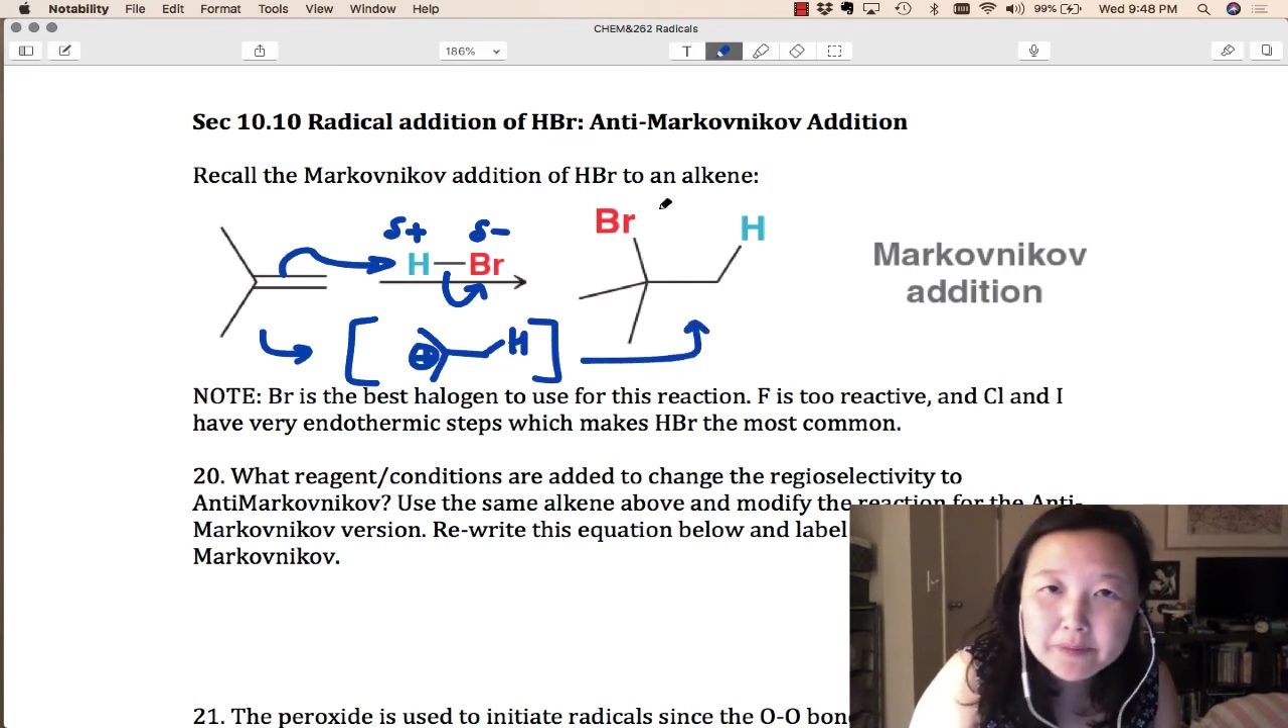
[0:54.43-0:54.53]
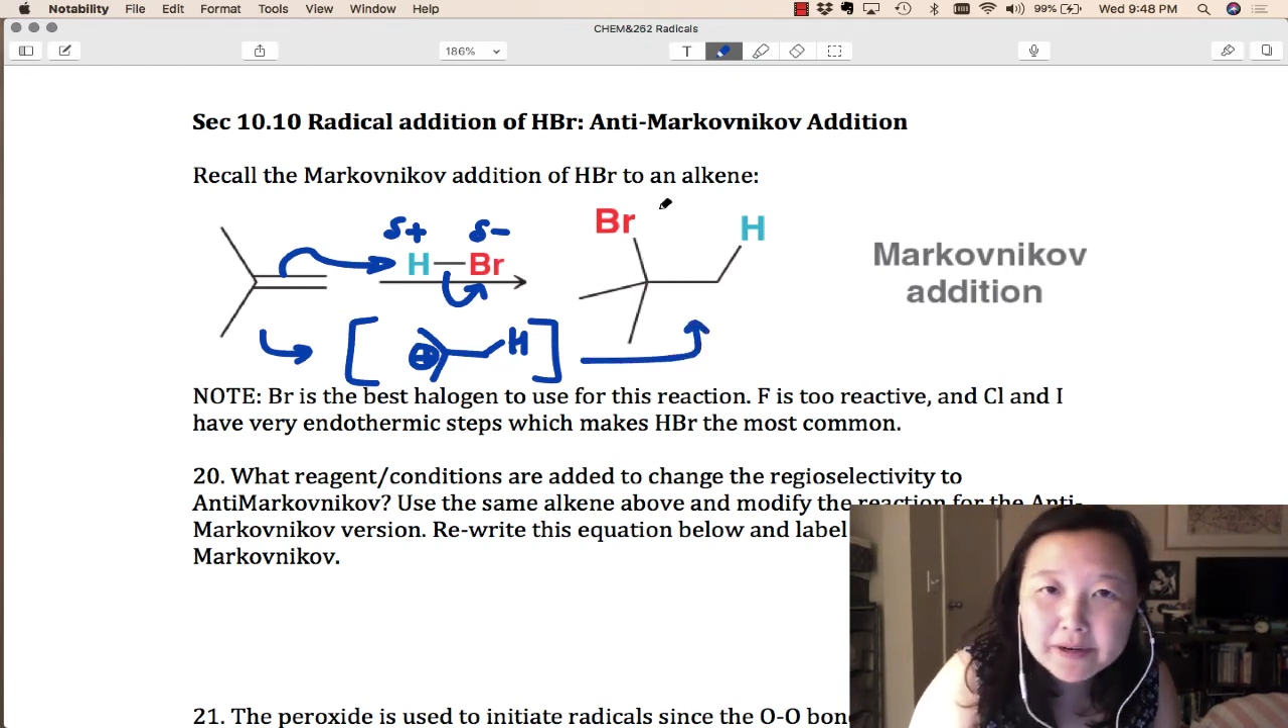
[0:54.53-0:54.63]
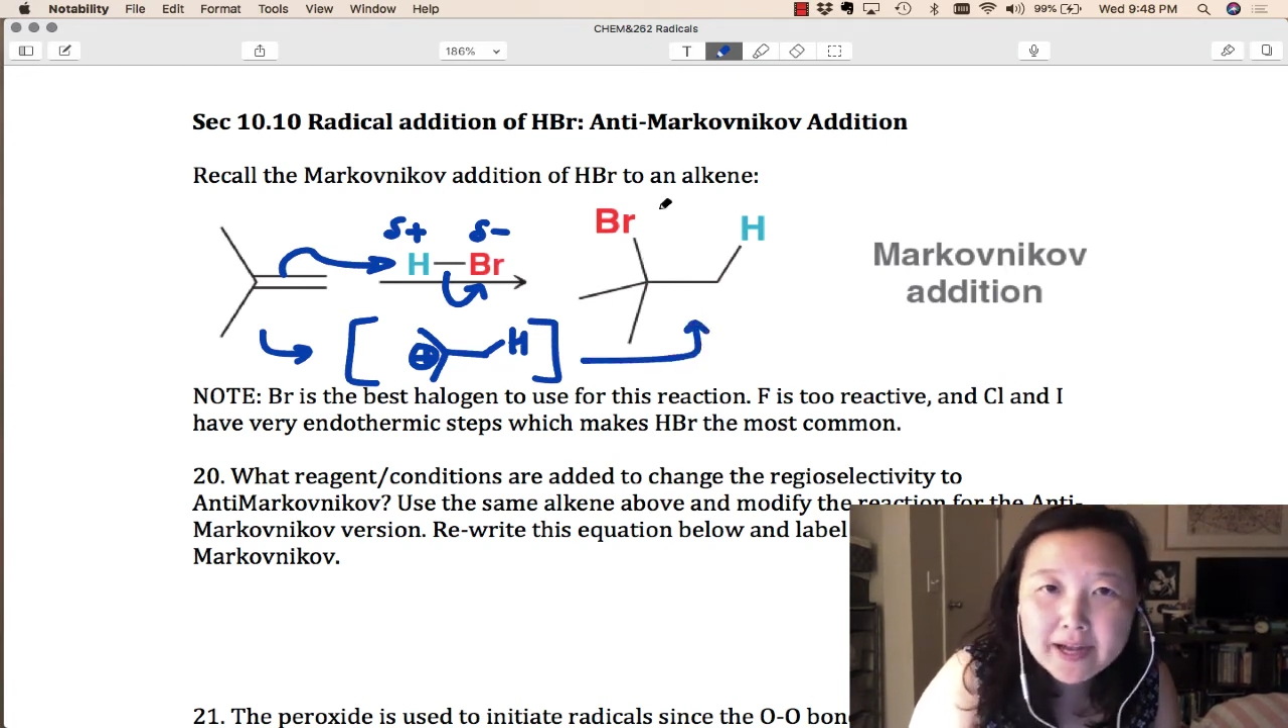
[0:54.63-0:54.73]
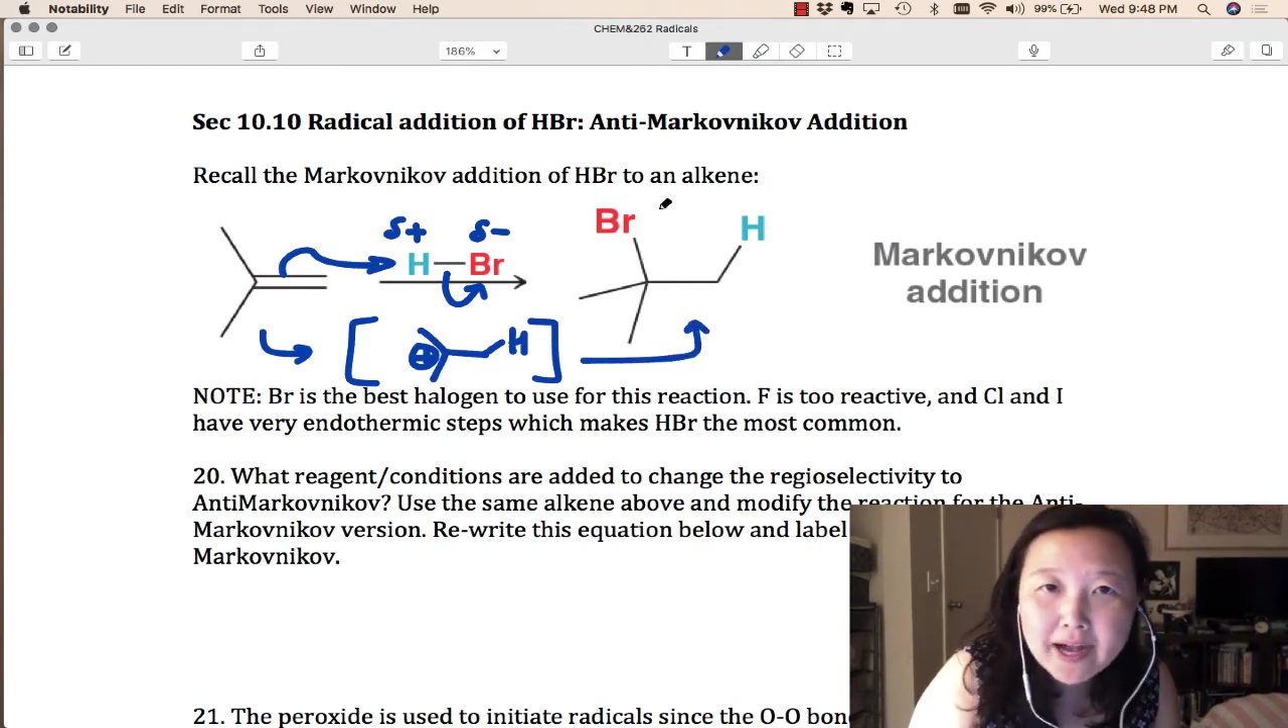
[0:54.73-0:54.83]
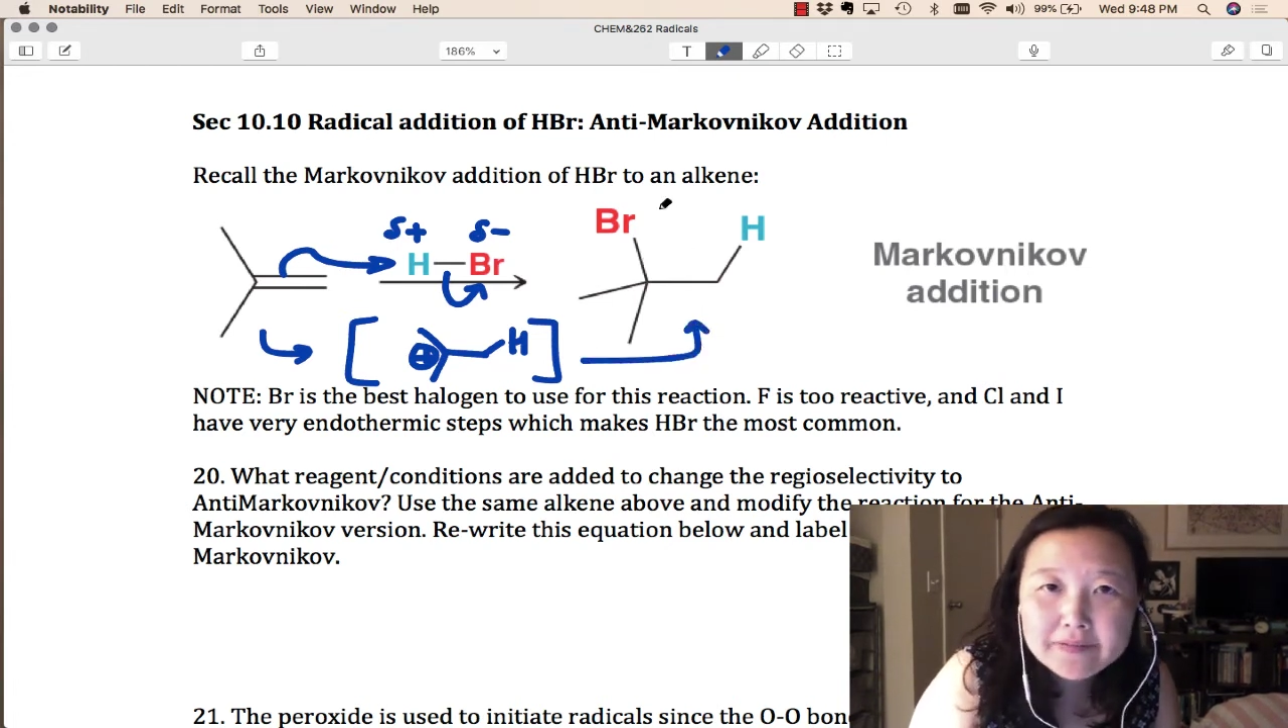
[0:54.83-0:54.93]

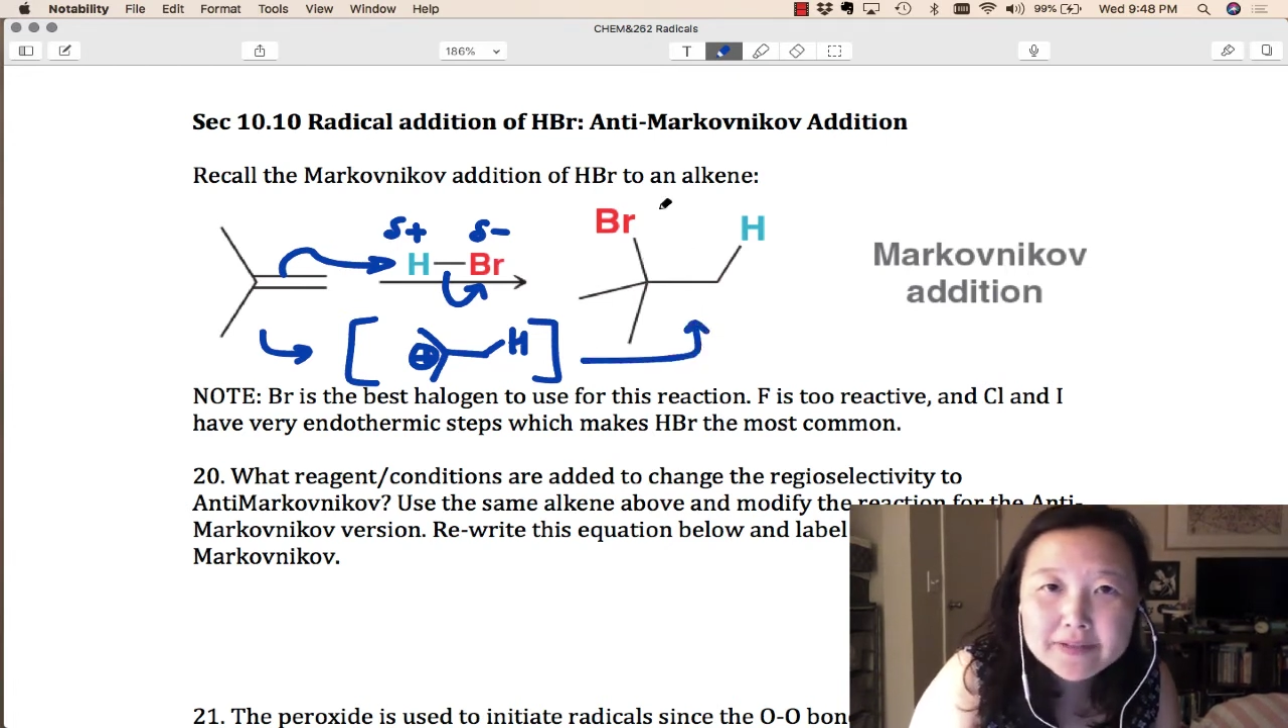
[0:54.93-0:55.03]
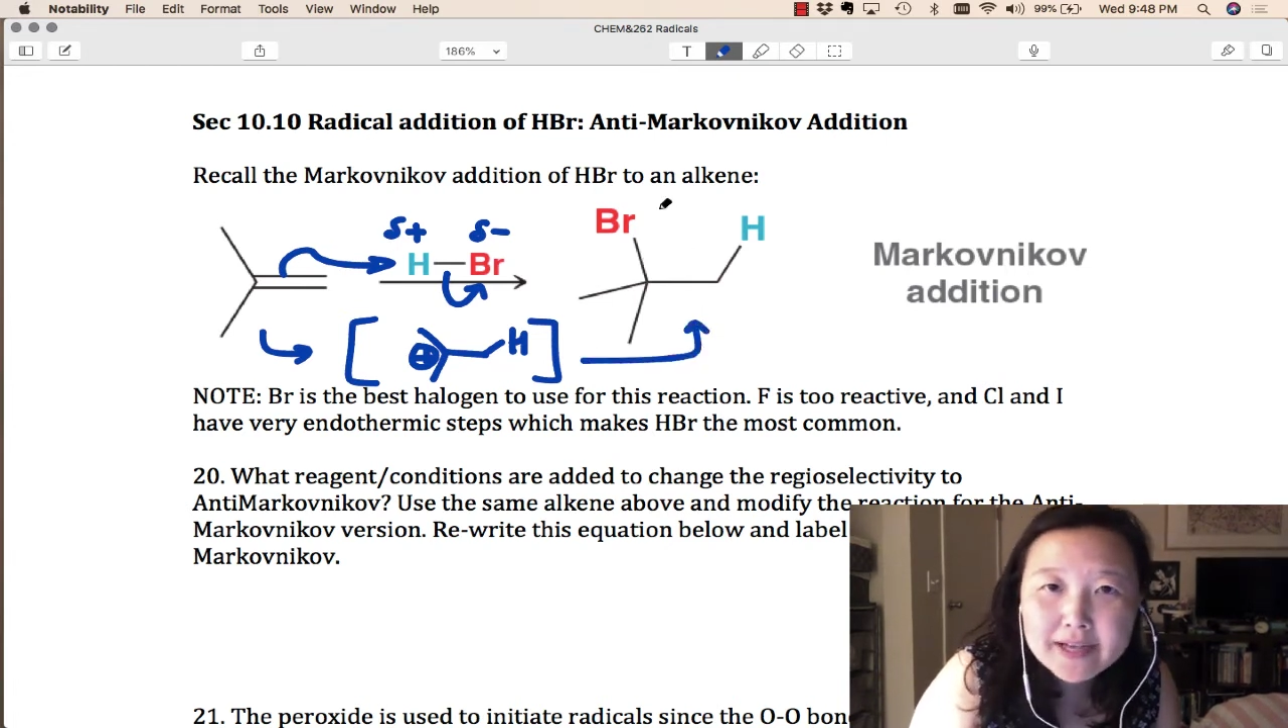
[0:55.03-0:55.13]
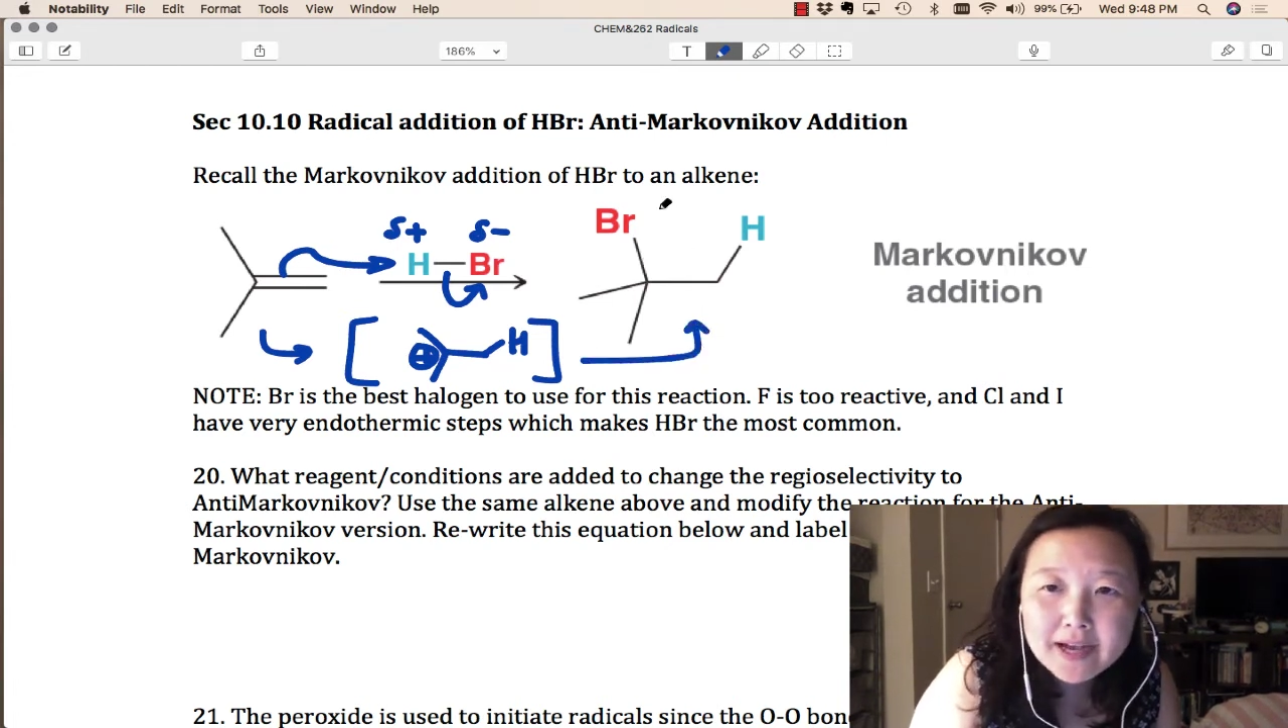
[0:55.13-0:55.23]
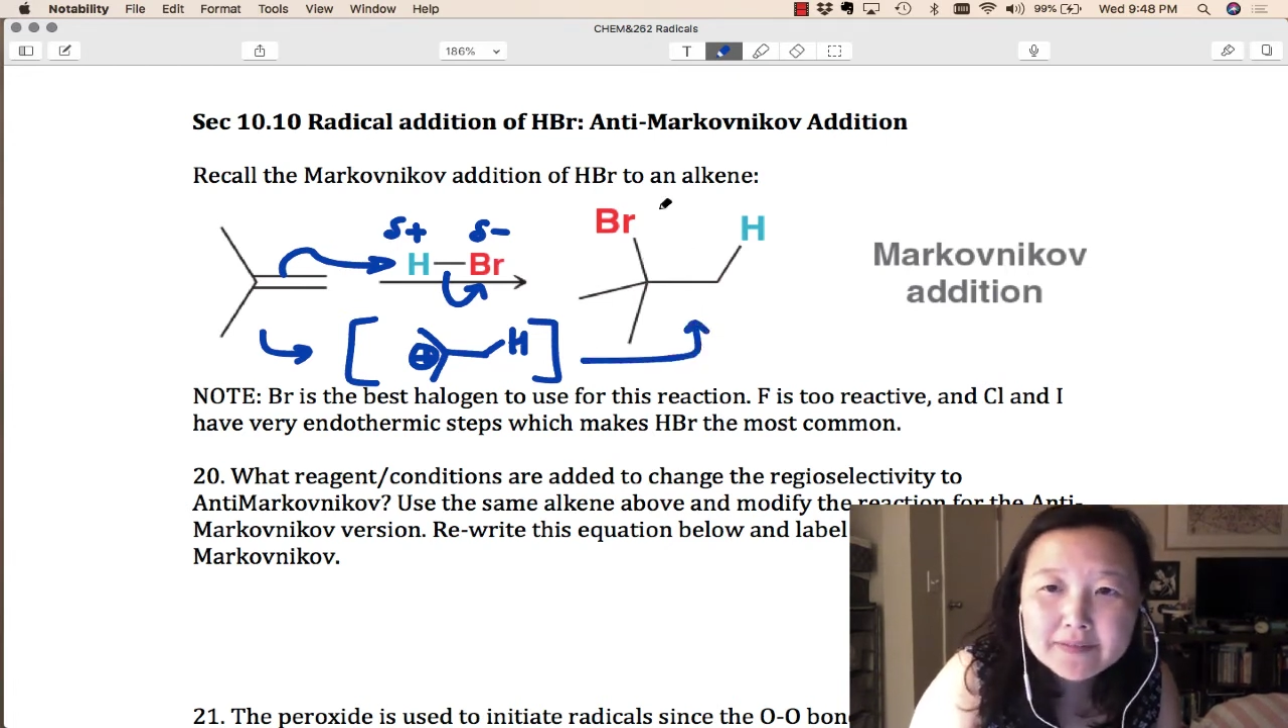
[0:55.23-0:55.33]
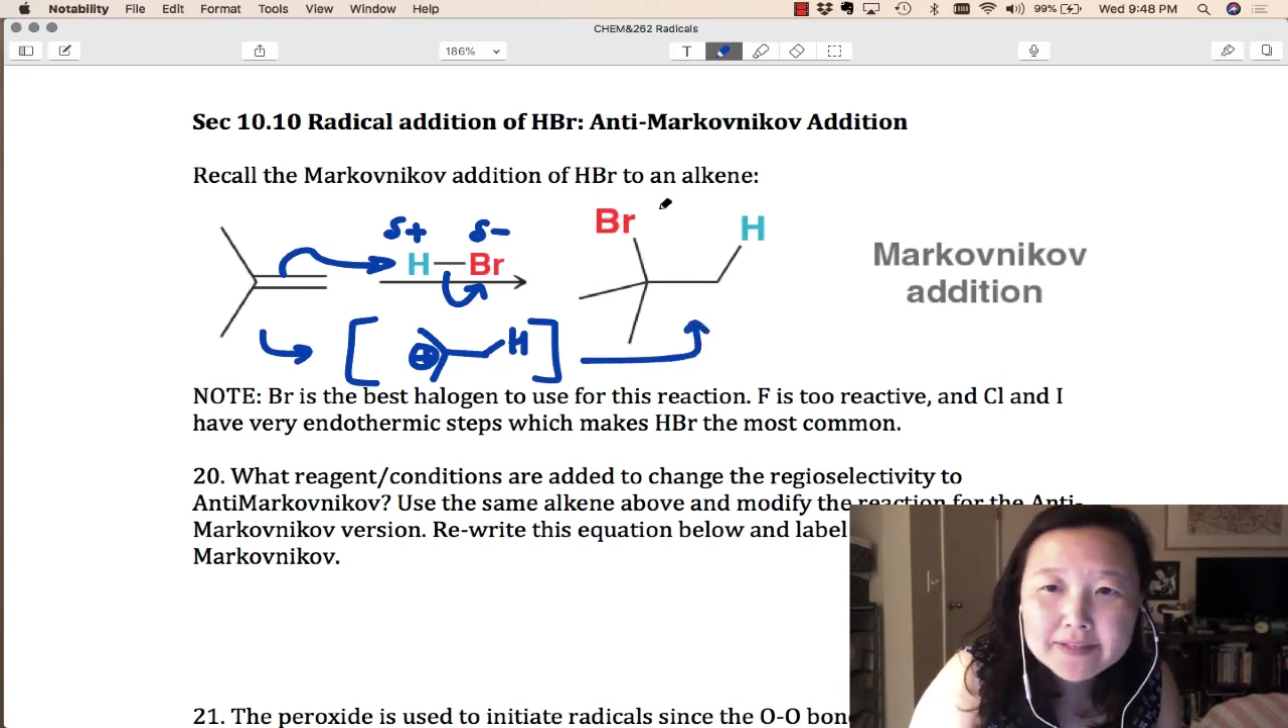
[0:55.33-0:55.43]

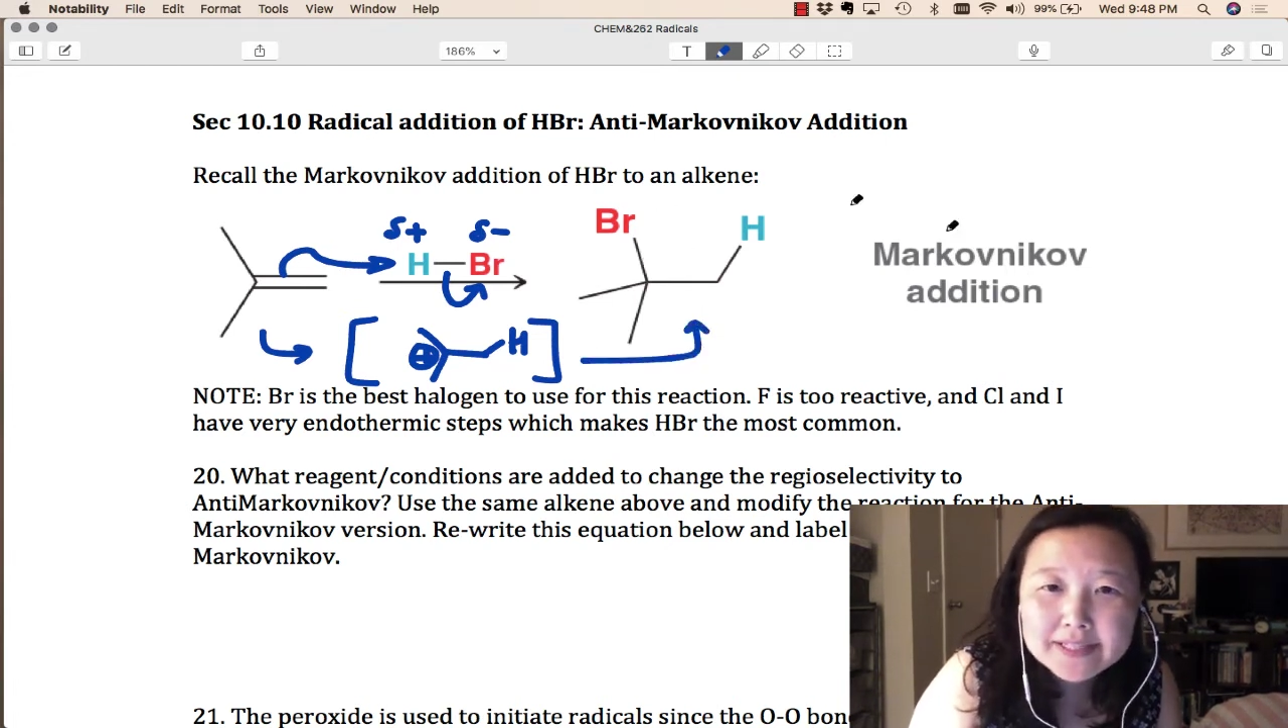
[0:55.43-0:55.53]
Markovnikov